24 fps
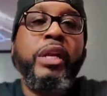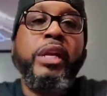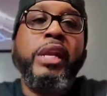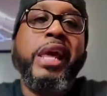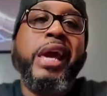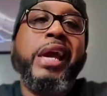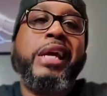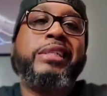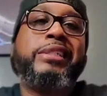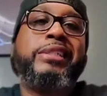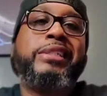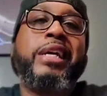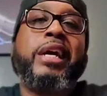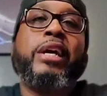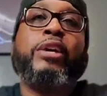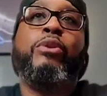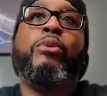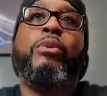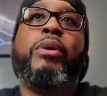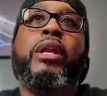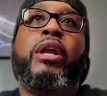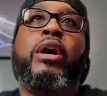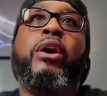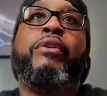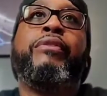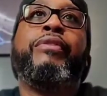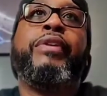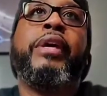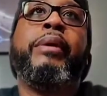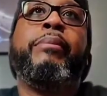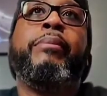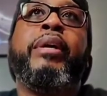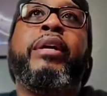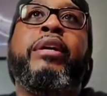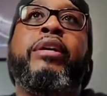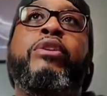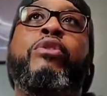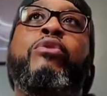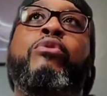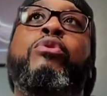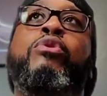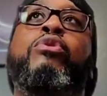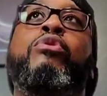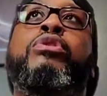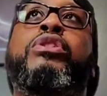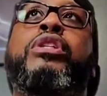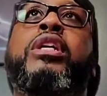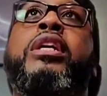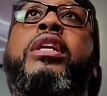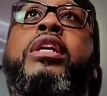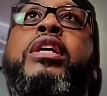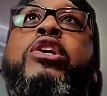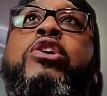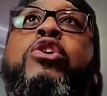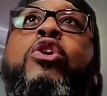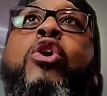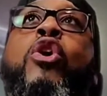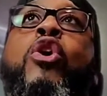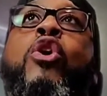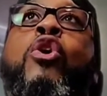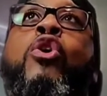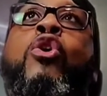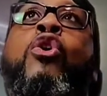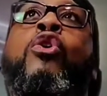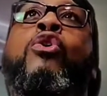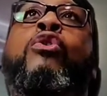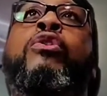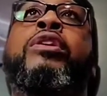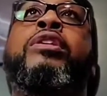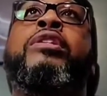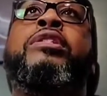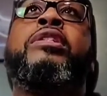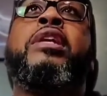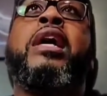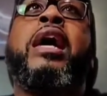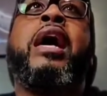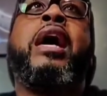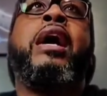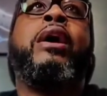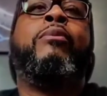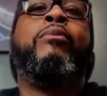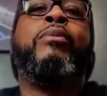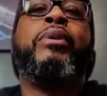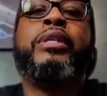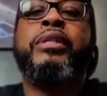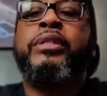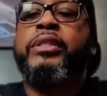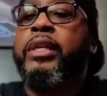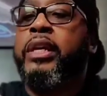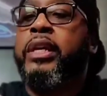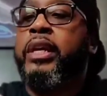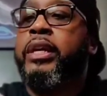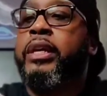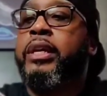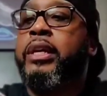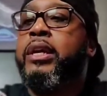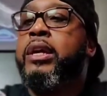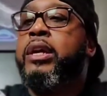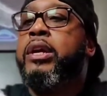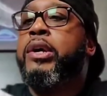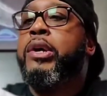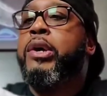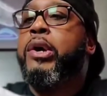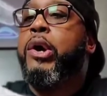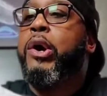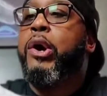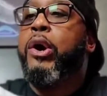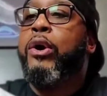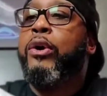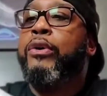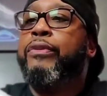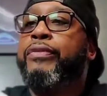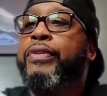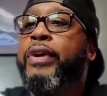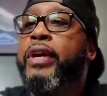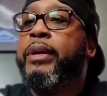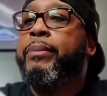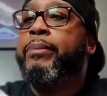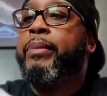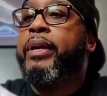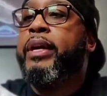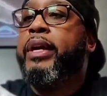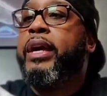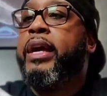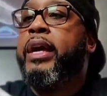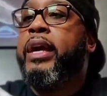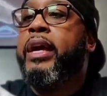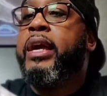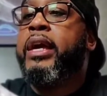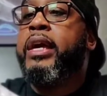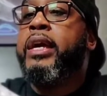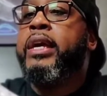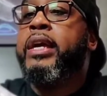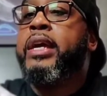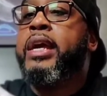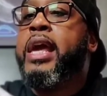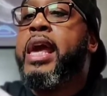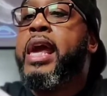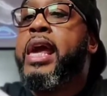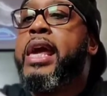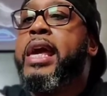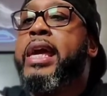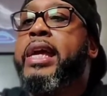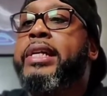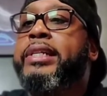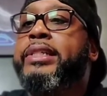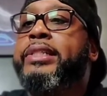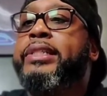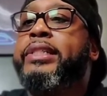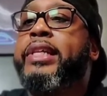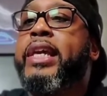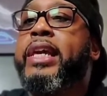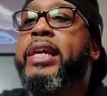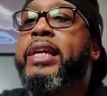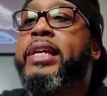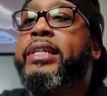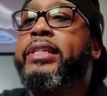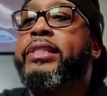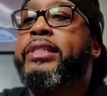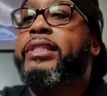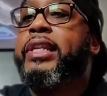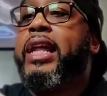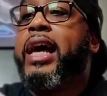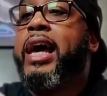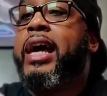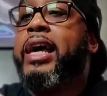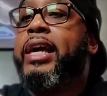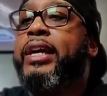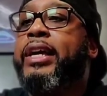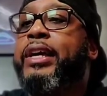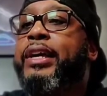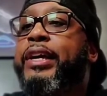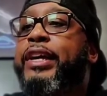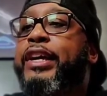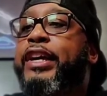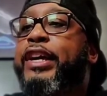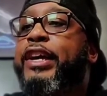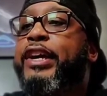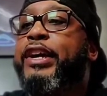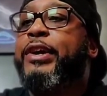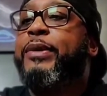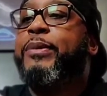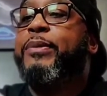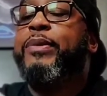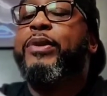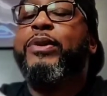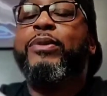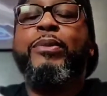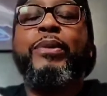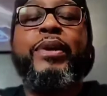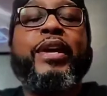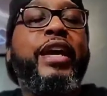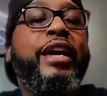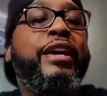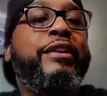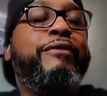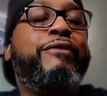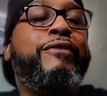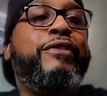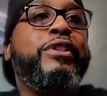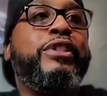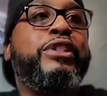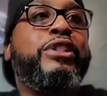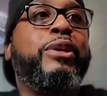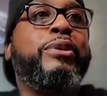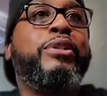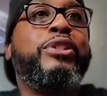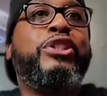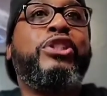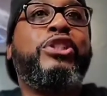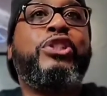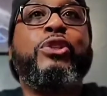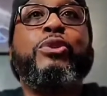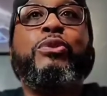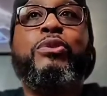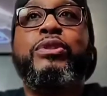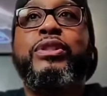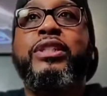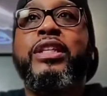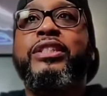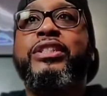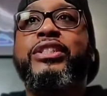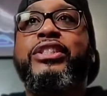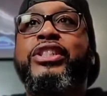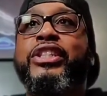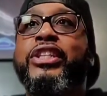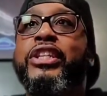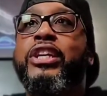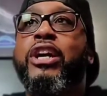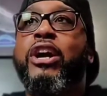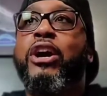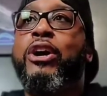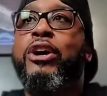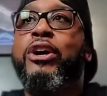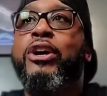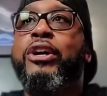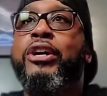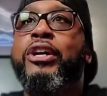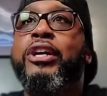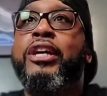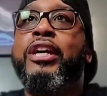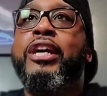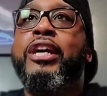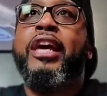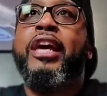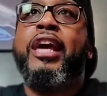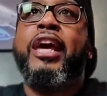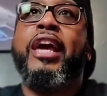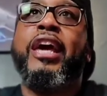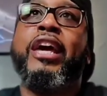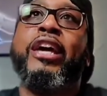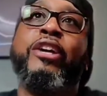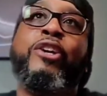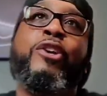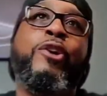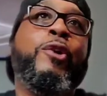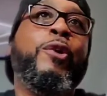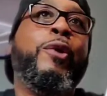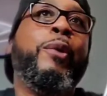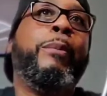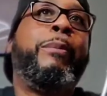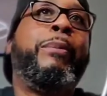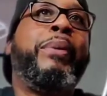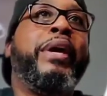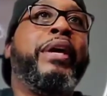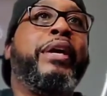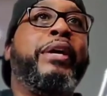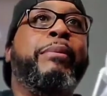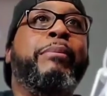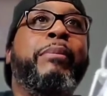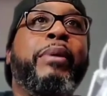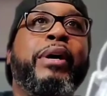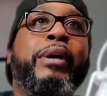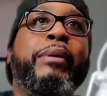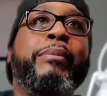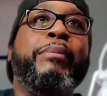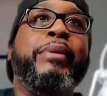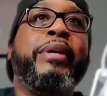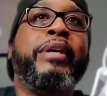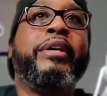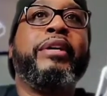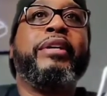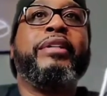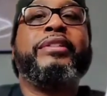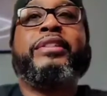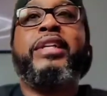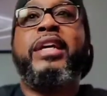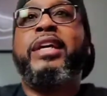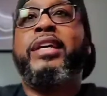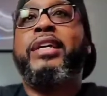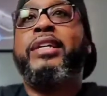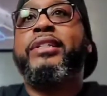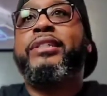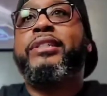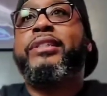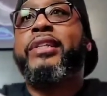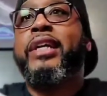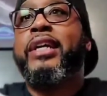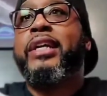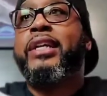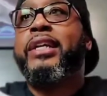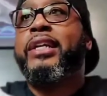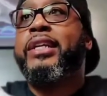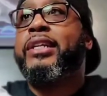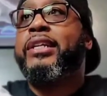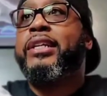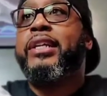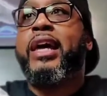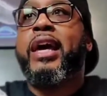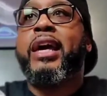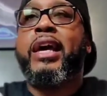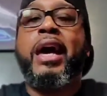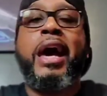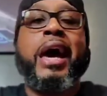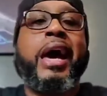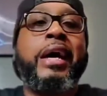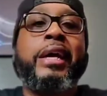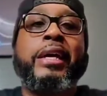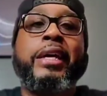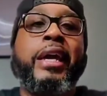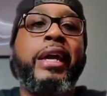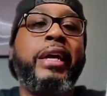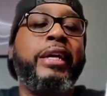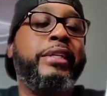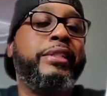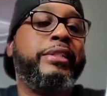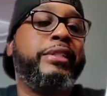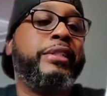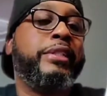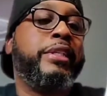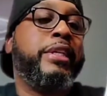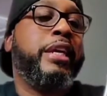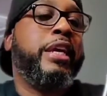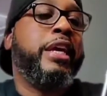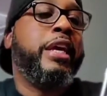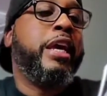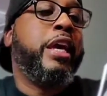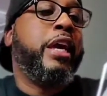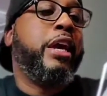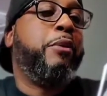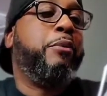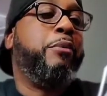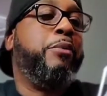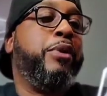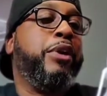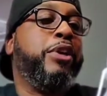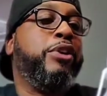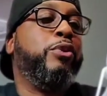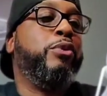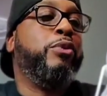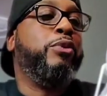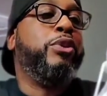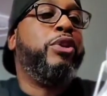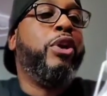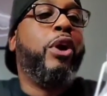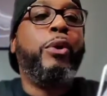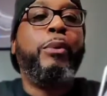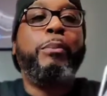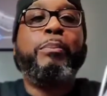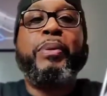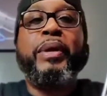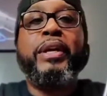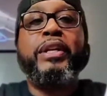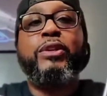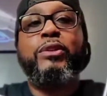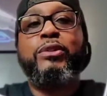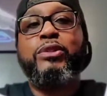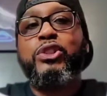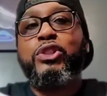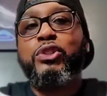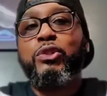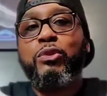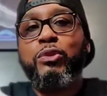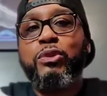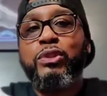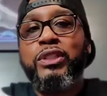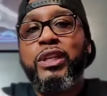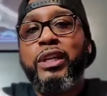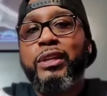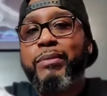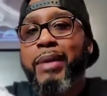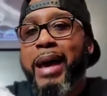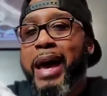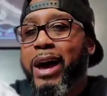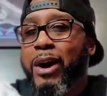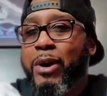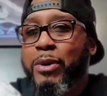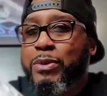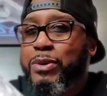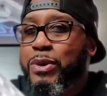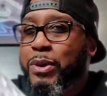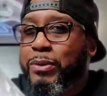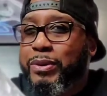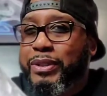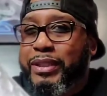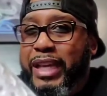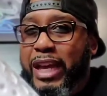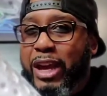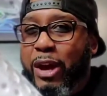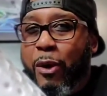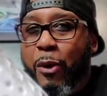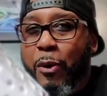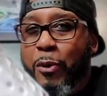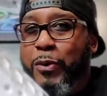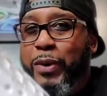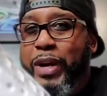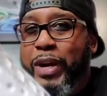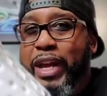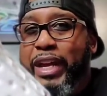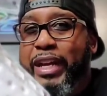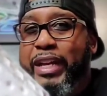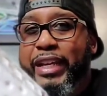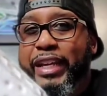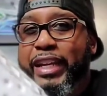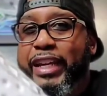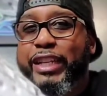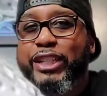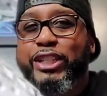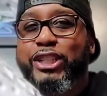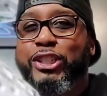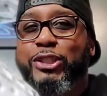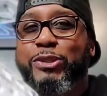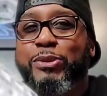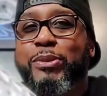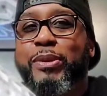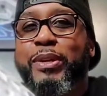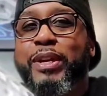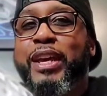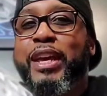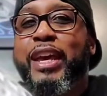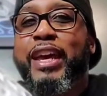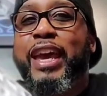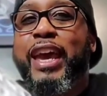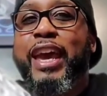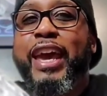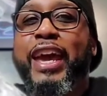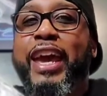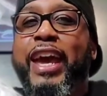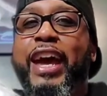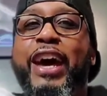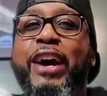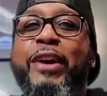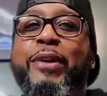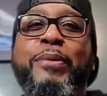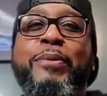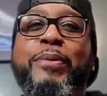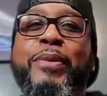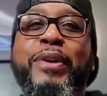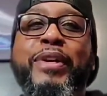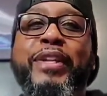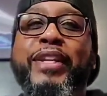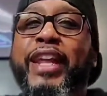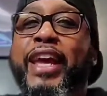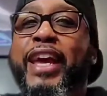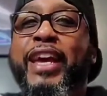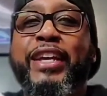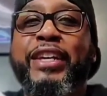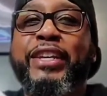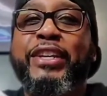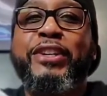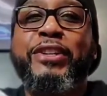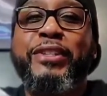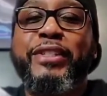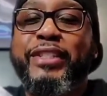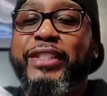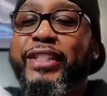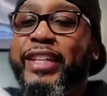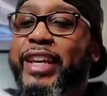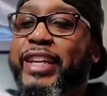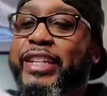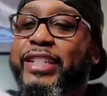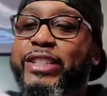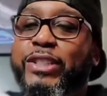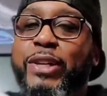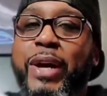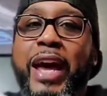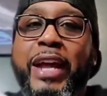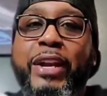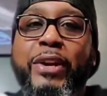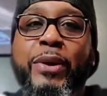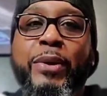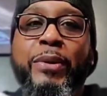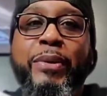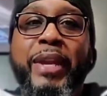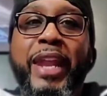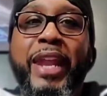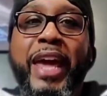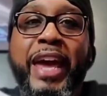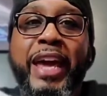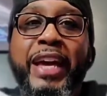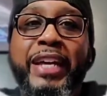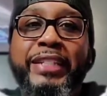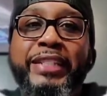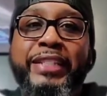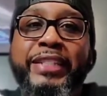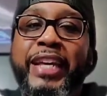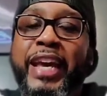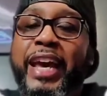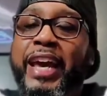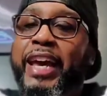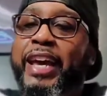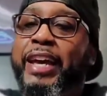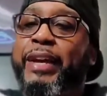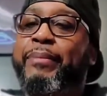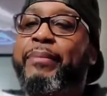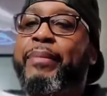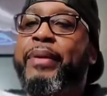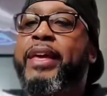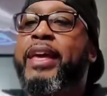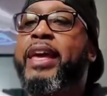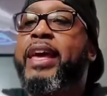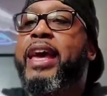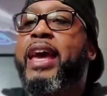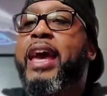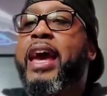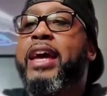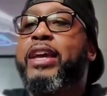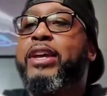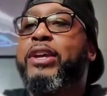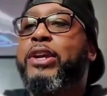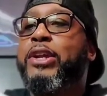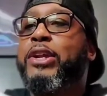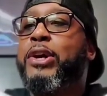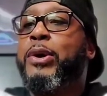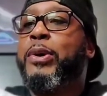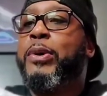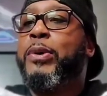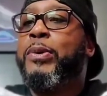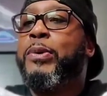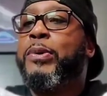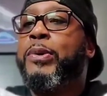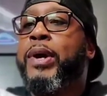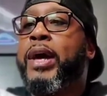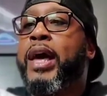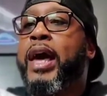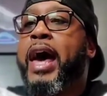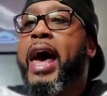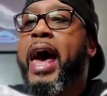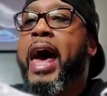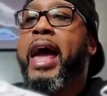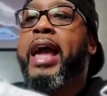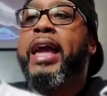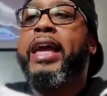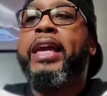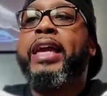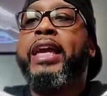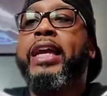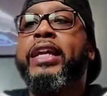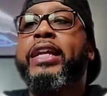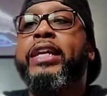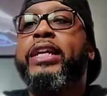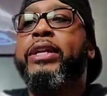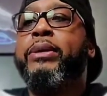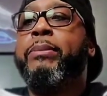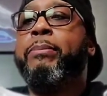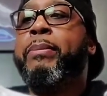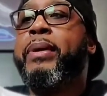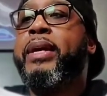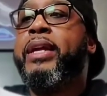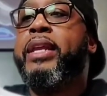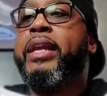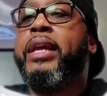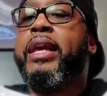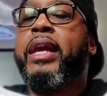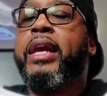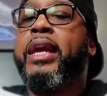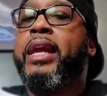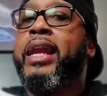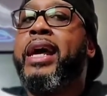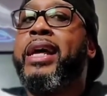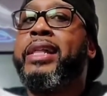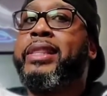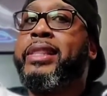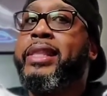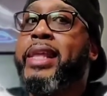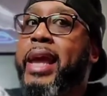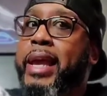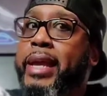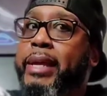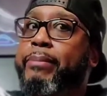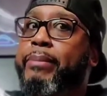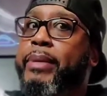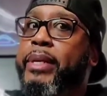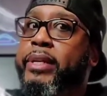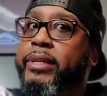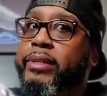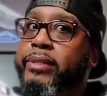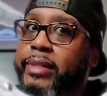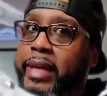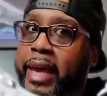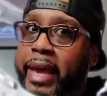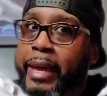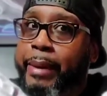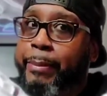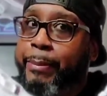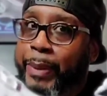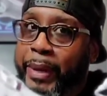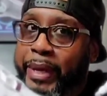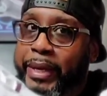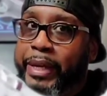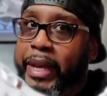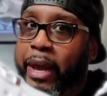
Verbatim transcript: the last time you hit off Hibbett? You used to hit all the time one take off Hibbett, and it seems like when you hit for certain shoes as GR, and you don't pick them up because they ain't selling like hotcakes, when you don't pick those shoes up, I don't know if they hold that against you. And I don't want that. You know what I'm saying? So I know last time, you know, I ain't hit in a minute. And I think because I ain't picked